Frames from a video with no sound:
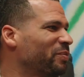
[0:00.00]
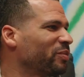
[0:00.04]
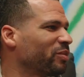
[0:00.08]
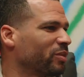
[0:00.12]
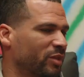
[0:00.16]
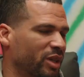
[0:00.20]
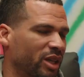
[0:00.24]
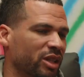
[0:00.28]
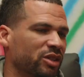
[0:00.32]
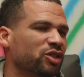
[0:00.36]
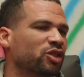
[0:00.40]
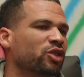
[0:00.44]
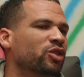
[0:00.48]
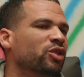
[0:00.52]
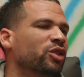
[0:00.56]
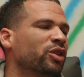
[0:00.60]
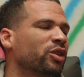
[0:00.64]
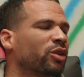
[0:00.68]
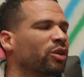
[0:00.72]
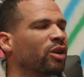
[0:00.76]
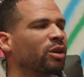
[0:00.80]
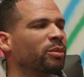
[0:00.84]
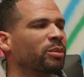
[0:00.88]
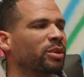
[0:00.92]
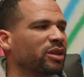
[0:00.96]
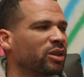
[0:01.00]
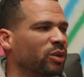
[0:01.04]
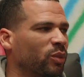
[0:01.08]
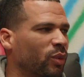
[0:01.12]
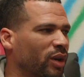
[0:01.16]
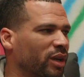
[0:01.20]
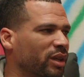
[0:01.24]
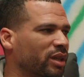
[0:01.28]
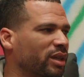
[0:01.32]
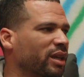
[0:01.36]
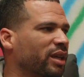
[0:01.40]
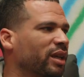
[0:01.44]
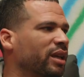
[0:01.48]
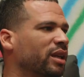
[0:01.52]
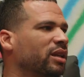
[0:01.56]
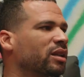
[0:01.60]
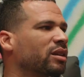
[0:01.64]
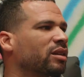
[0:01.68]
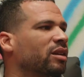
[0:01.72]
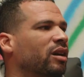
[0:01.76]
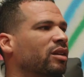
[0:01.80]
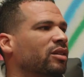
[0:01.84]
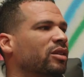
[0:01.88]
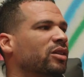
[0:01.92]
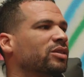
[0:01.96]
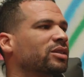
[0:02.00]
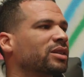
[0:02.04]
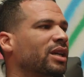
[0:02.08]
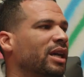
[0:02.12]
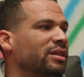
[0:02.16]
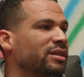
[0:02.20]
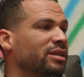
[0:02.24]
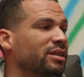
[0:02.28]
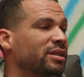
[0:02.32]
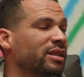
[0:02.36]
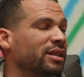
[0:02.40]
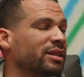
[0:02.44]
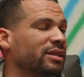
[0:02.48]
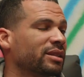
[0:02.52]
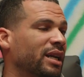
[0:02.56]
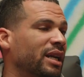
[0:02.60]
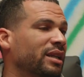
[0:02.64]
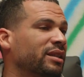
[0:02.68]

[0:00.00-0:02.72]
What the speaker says: Because you knew you were going to put the work in and all those kinds of things.